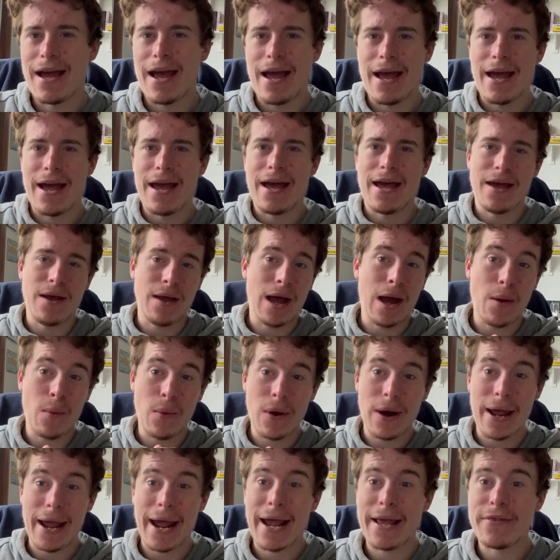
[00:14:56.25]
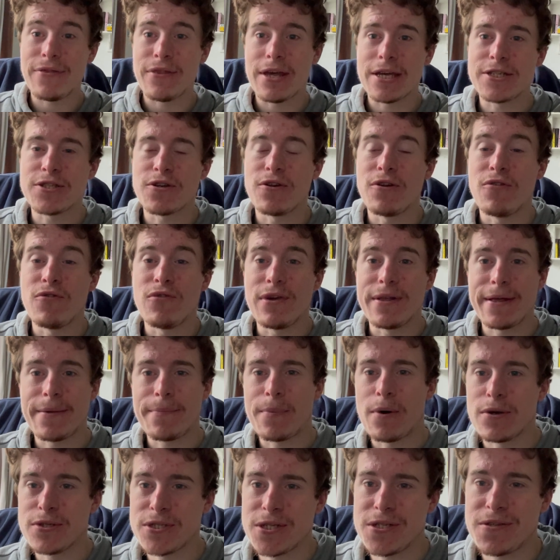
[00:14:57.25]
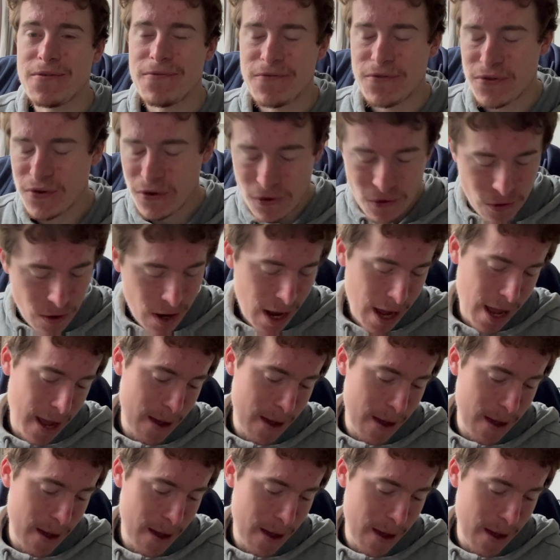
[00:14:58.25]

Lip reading: I want to end this on a really positive note.